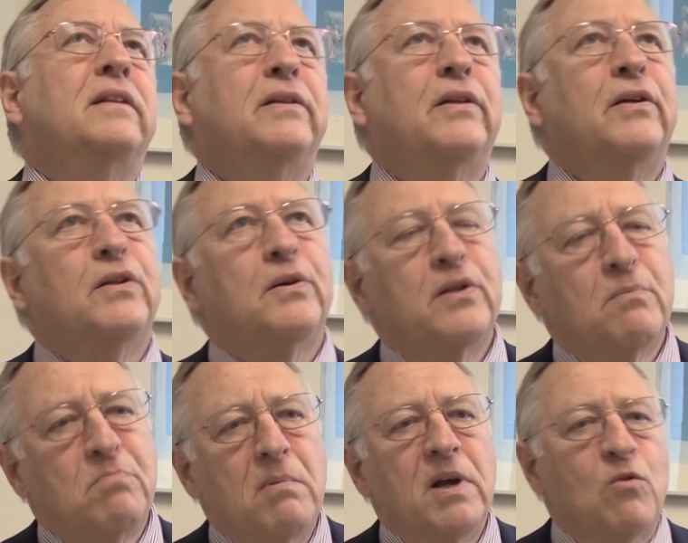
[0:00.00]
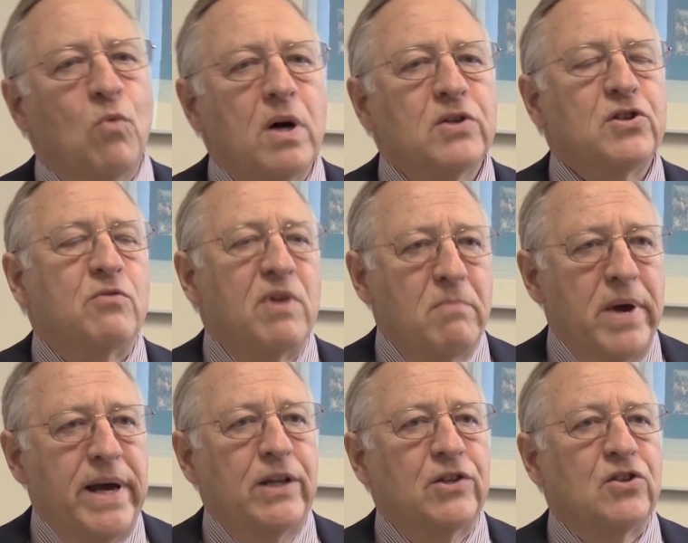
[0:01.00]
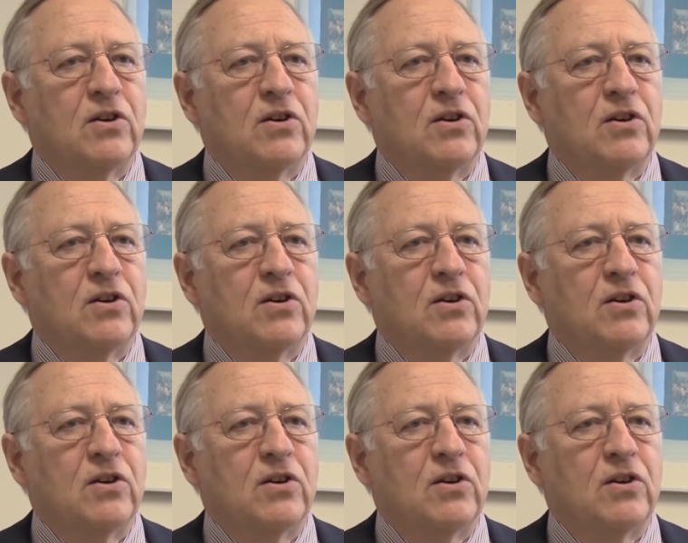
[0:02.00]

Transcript: The public was and remains